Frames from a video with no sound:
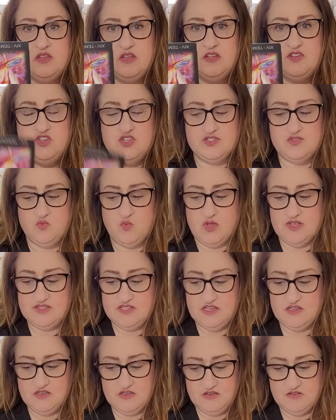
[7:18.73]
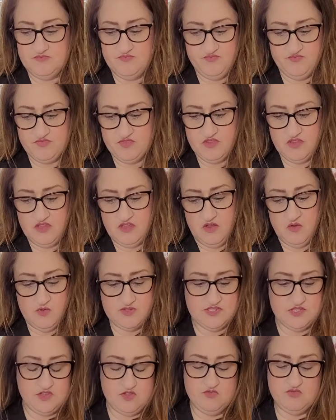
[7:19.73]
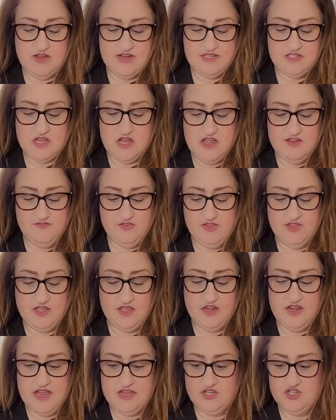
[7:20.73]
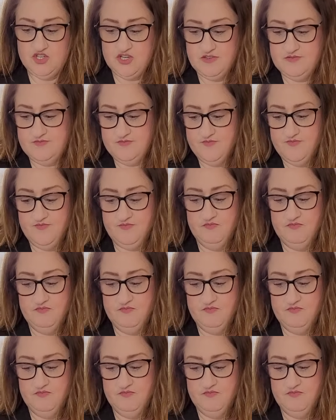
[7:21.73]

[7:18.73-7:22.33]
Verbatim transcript: it just wasn't, it wasn't the right time for the connection.